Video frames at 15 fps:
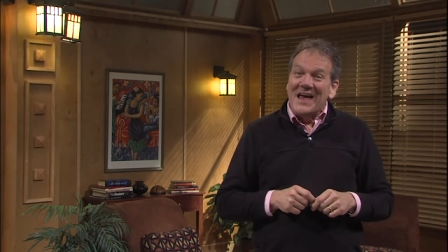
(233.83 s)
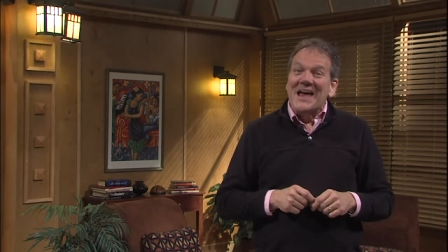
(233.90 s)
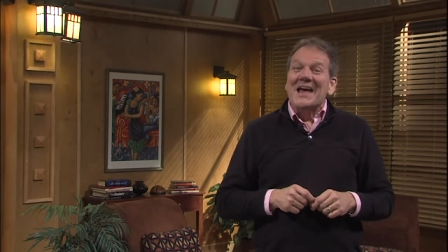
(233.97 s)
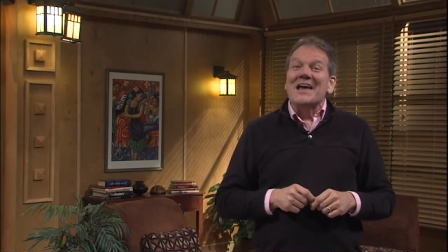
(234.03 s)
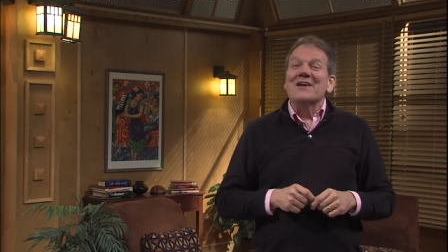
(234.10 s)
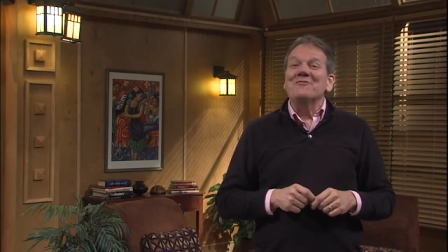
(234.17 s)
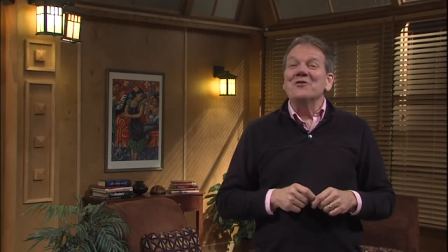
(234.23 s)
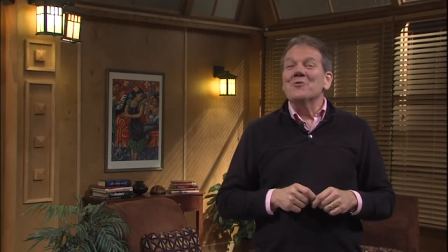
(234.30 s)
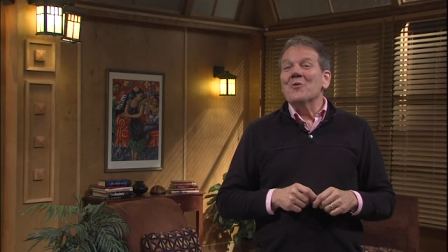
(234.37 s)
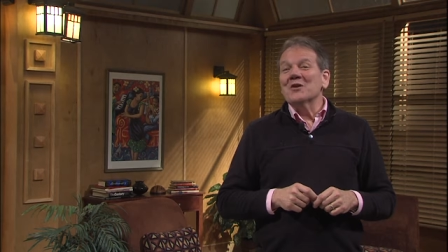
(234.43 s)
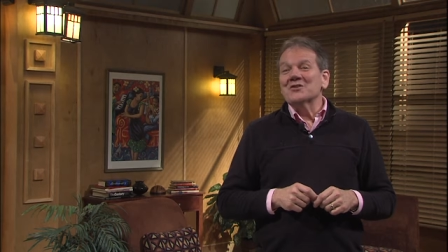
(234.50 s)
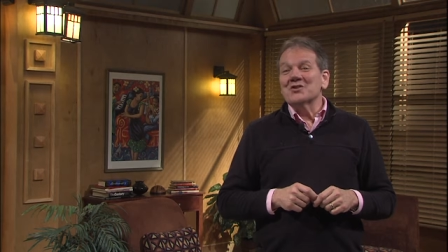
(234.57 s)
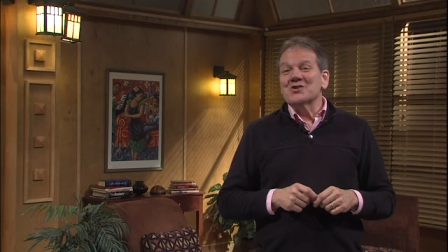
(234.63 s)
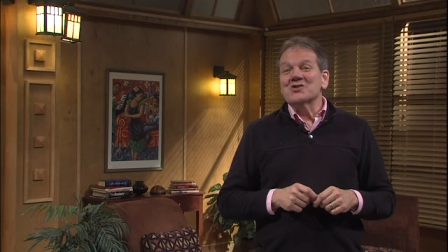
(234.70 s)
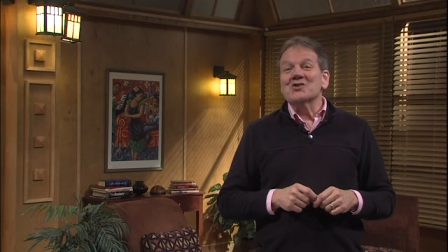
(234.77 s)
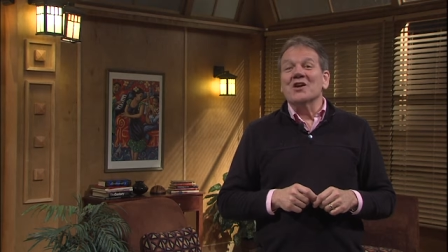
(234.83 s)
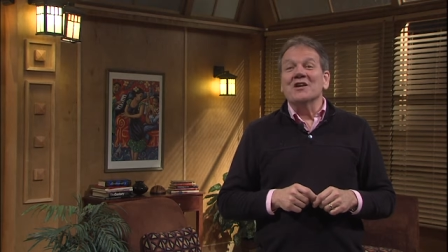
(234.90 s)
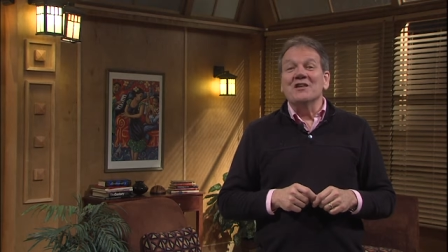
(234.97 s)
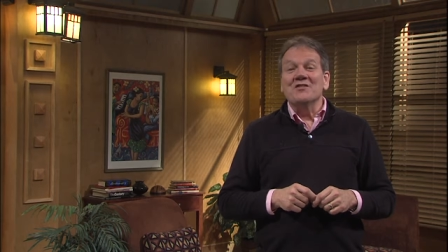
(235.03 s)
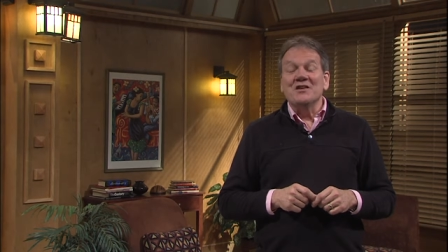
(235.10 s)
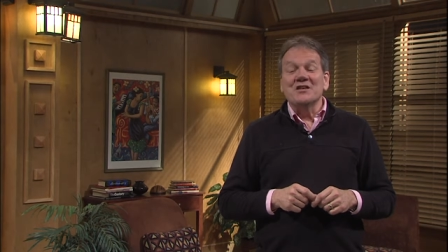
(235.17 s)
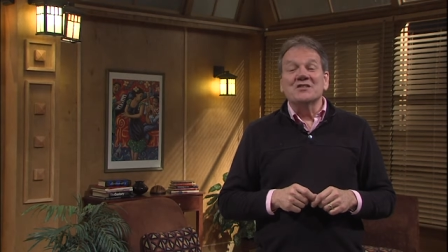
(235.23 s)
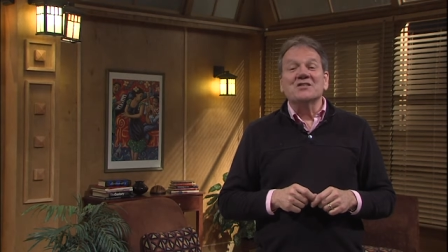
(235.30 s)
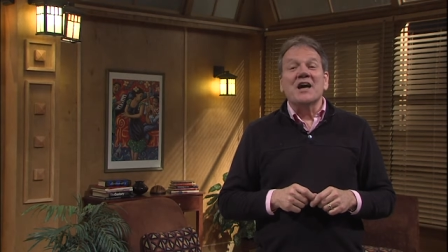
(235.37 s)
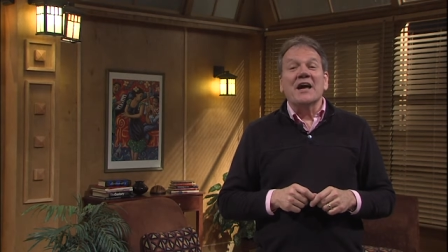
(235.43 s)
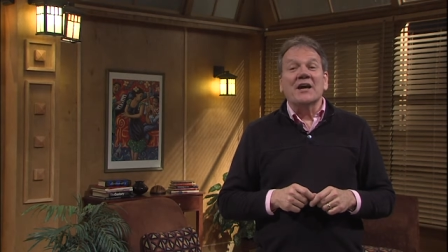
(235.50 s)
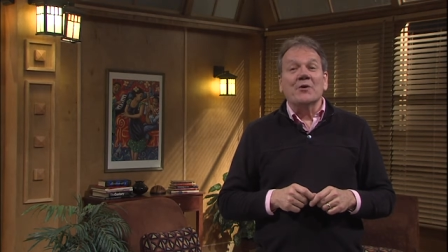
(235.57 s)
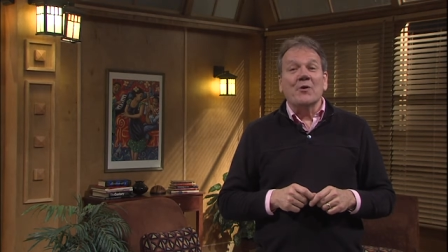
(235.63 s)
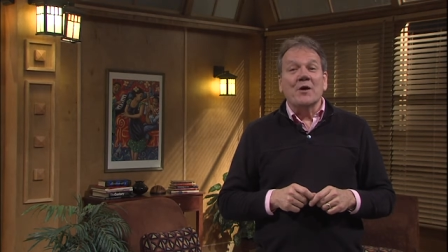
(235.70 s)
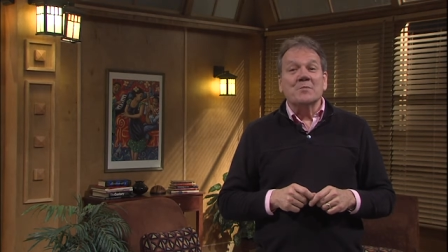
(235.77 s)
If you want to study these
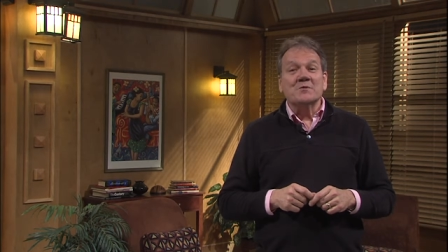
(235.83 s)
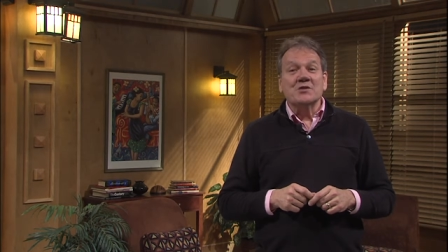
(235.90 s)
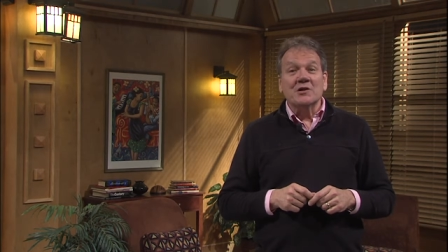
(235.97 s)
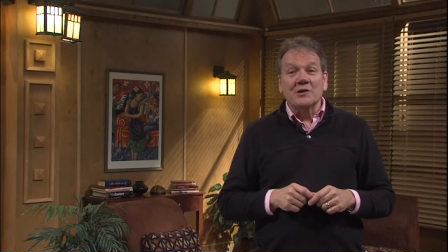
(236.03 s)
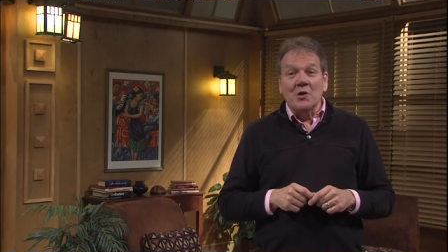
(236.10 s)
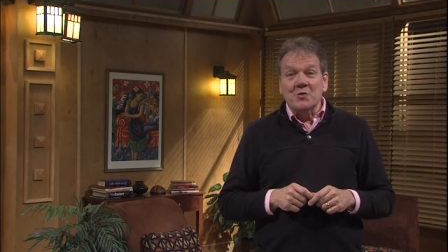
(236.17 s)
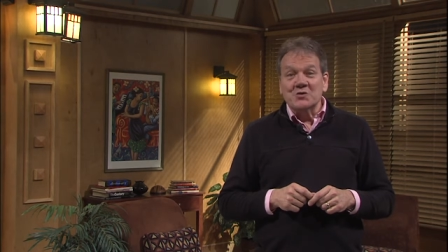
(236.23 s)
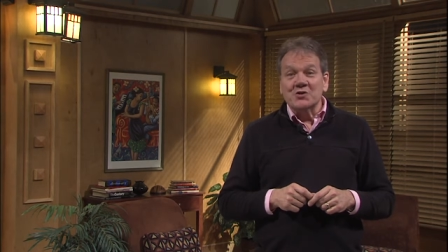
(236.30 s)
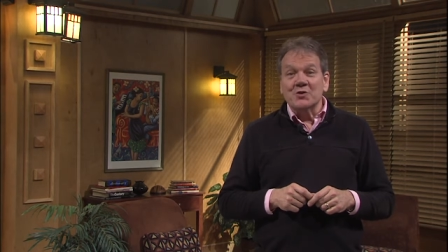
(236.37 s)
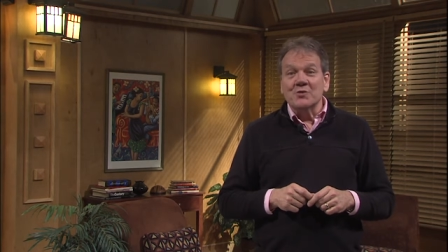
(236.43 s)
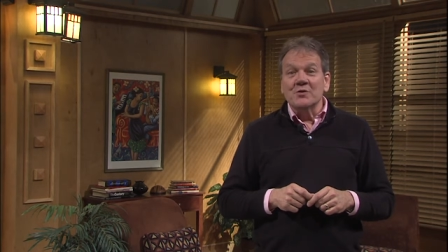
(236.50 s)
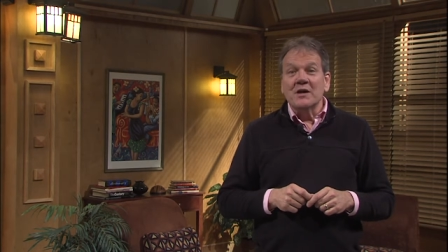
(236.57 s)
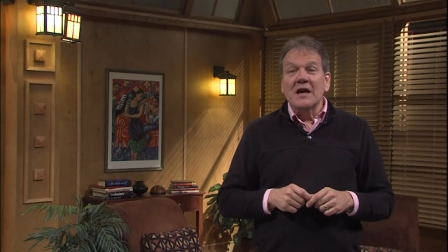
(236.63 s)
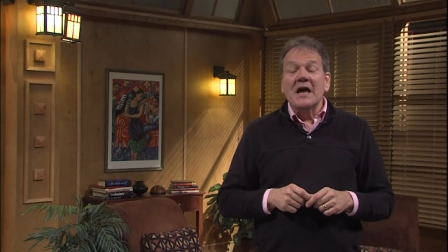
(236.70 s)
diagrams closer,